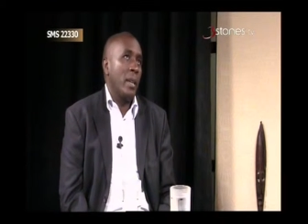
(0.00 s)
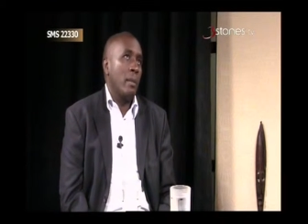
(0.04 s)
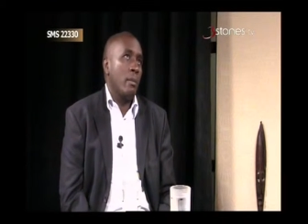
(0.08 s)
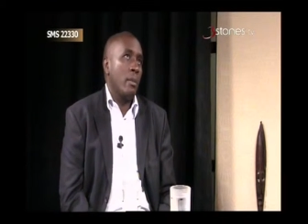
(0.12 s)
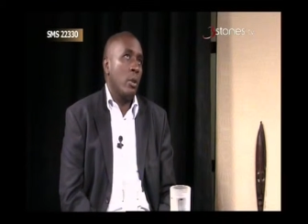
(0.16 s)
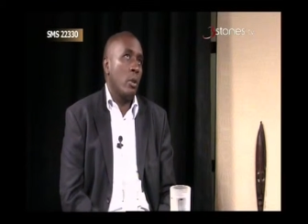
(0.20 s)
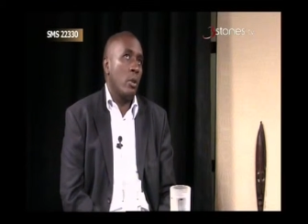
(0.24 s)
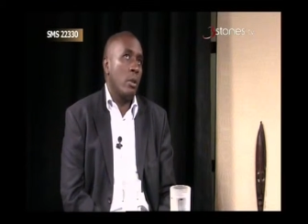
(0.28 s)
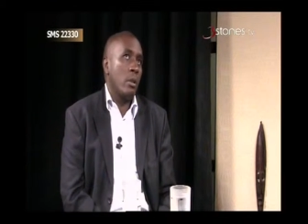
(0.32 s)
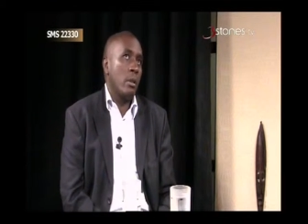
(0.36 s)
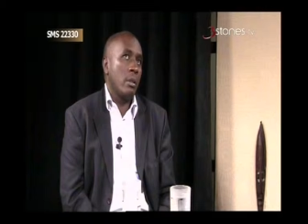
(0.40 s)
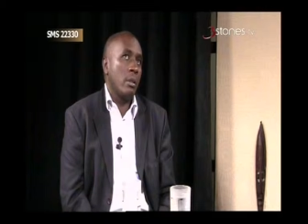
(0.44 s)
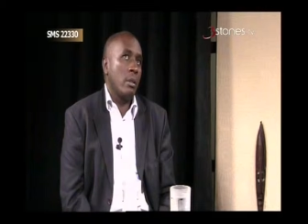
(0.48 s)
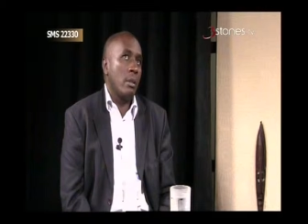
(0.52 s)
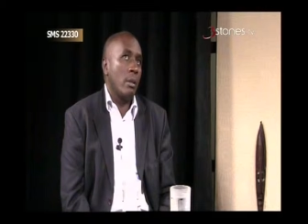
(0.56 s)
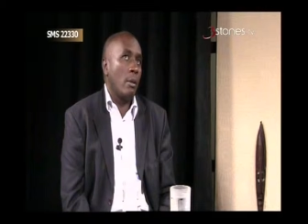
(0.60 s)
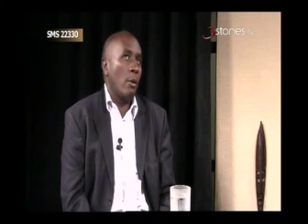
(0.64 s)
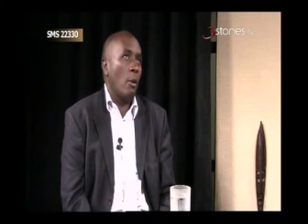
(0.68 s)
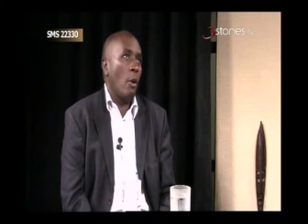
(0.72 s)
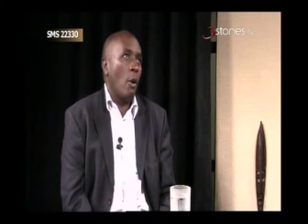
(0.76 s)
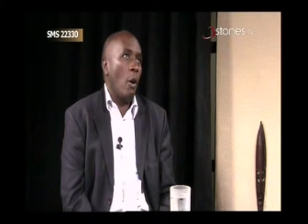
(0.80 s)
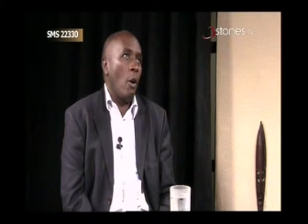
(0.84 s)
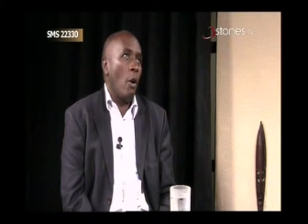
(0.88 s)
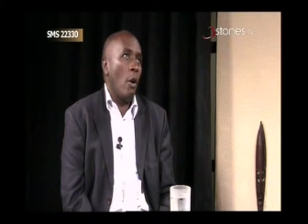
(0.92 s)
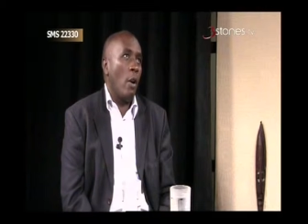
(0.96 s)
Because
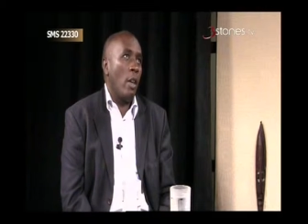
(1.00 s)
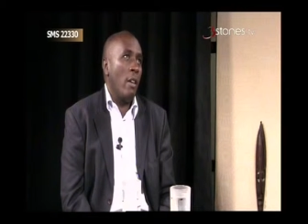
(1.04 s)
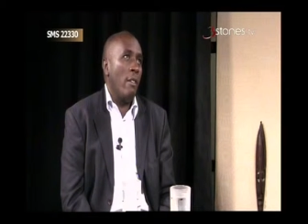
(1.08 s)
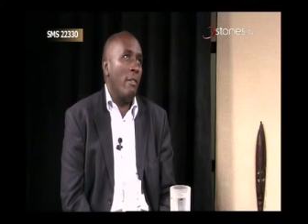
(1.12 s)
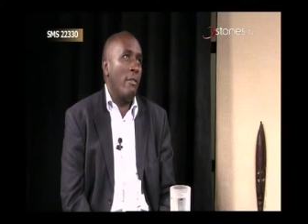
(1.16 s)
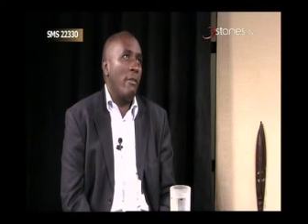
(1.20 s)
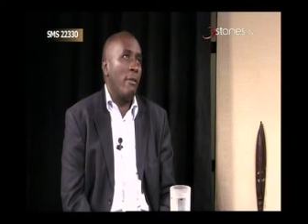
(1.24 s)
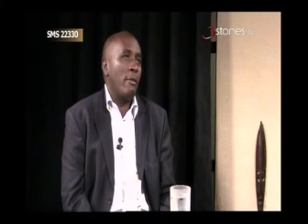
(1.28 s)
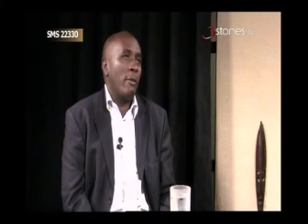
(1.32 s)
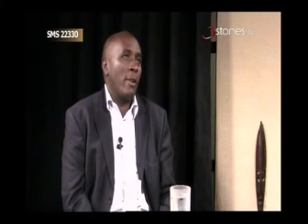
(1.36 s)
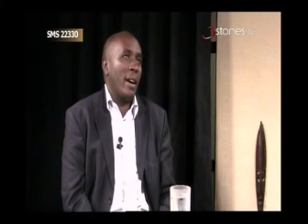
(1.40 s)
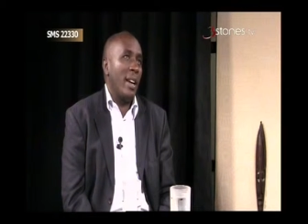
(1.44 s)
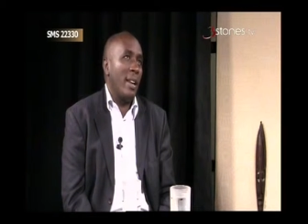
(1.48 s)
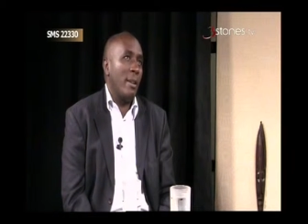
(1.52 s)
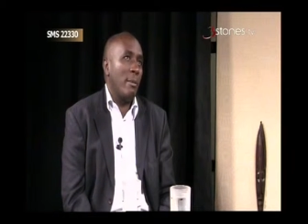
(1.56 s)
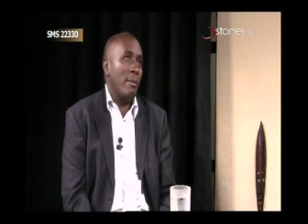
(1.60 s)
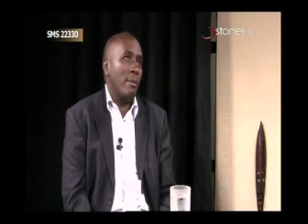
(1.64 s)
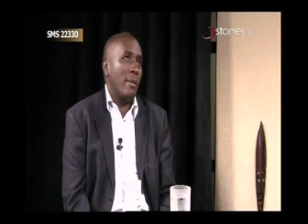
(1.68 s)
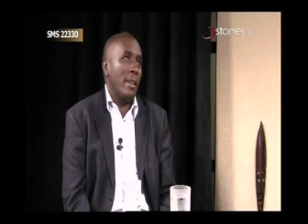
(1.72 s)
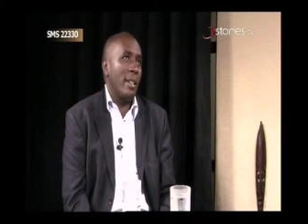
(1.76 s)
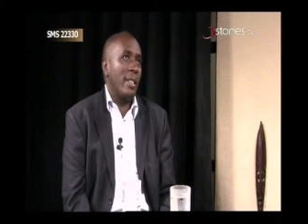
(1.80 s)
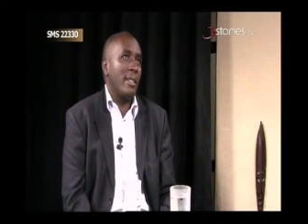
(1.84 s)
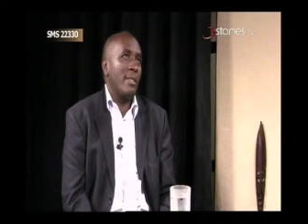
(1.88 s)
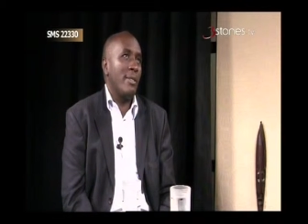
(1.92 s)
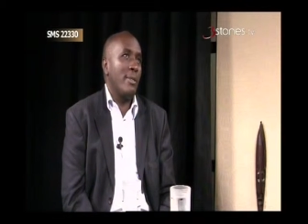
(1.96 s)
if one
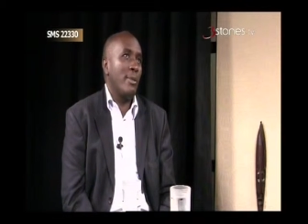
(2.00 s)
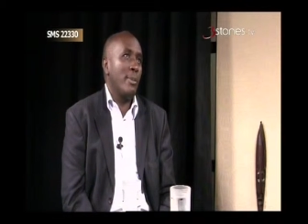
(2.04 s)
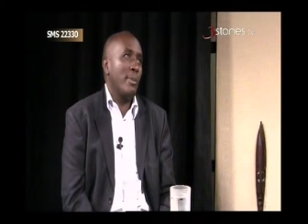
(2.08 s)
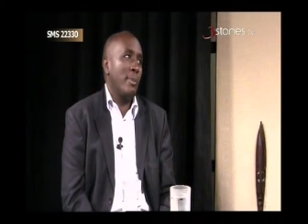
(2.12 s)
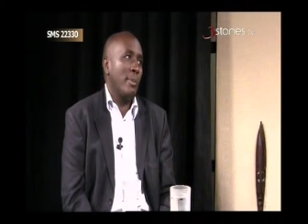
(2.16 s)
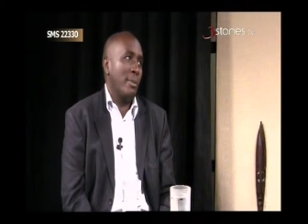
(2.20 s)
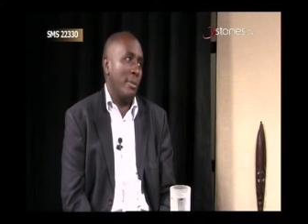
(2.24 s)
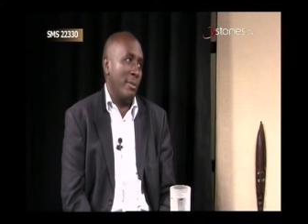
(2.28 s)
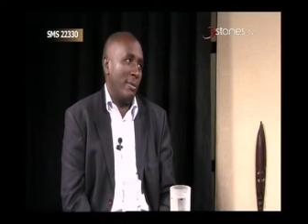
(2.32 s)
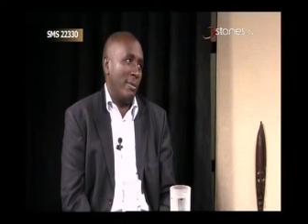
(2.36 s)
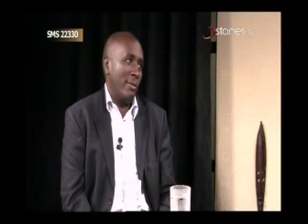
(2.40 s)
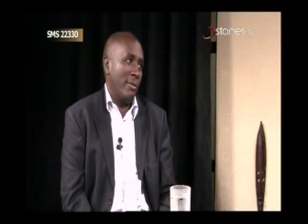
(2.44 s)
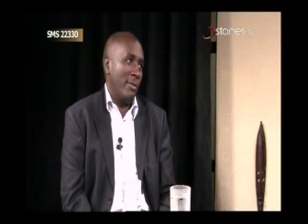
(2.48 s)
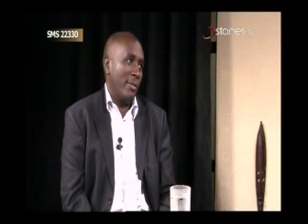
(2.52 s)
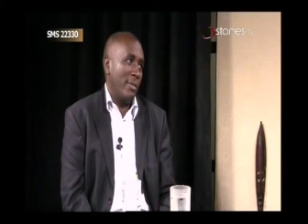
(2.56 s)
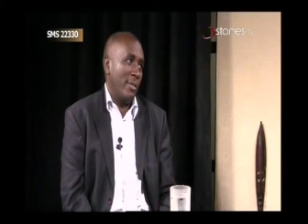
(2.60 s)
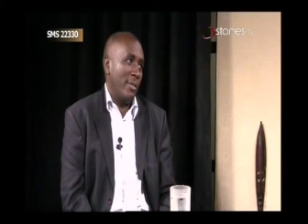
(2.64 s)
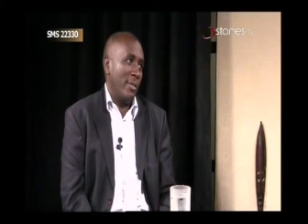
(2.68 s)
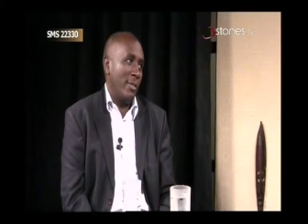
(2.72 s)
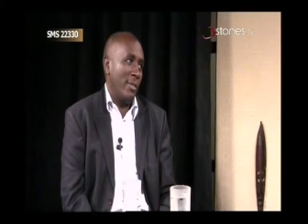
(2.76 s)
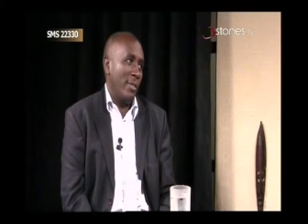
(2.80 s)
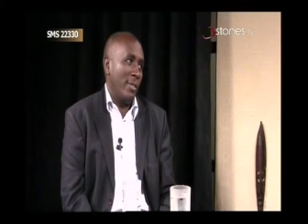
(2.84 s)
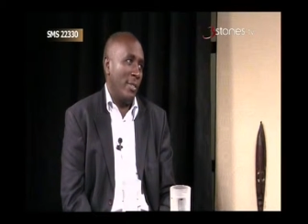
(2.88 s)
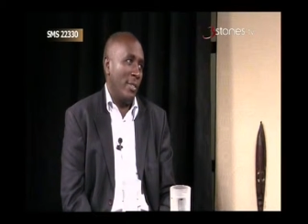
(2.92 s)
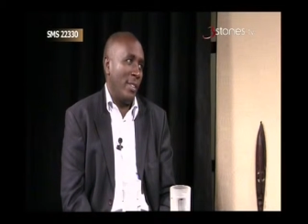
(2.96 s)
wants to move,
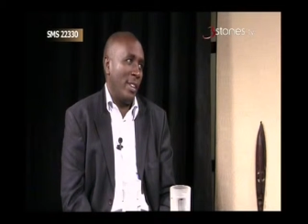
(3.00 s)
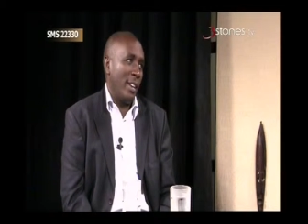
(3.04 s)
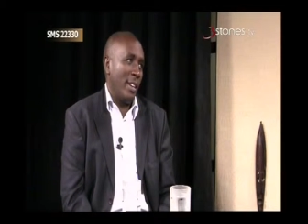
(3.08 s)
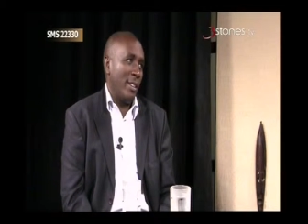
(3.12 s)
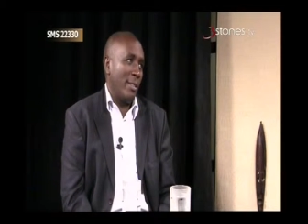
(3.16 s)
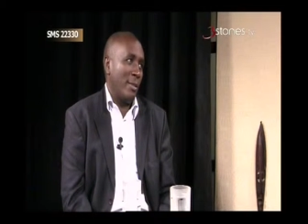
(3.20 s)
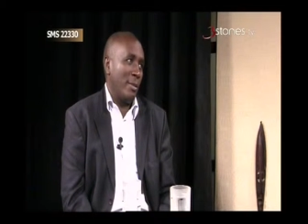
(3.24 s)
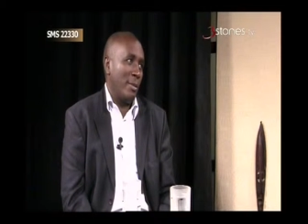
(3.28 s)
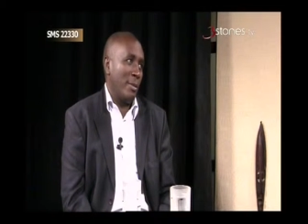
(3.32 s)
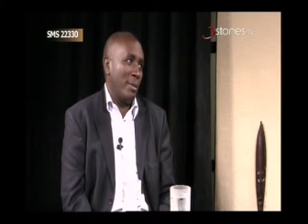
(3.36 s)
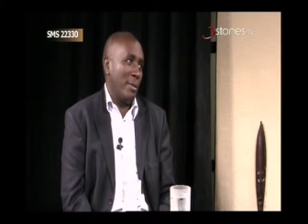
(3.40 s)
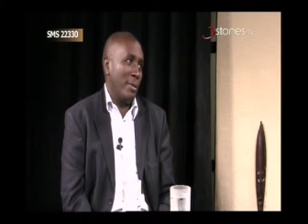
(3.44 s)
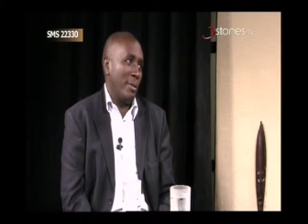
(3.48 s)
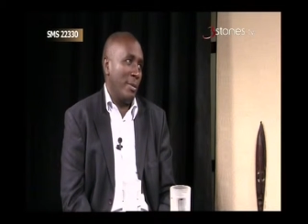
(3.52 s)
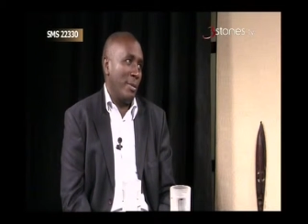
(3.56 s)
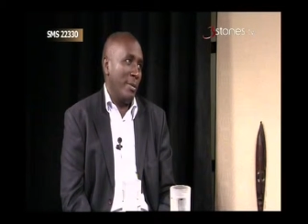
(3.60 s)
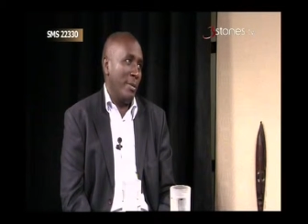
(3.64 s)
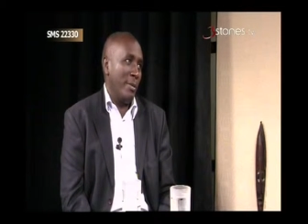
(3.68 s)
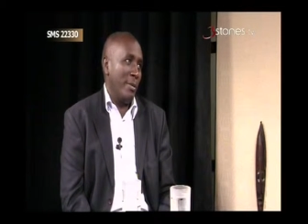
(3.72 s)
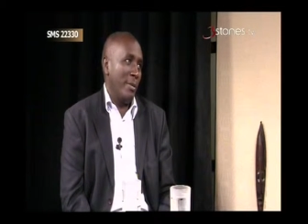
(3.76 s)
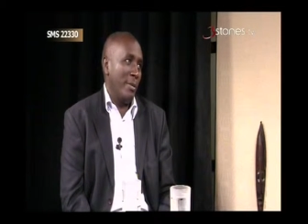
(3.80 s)
there are two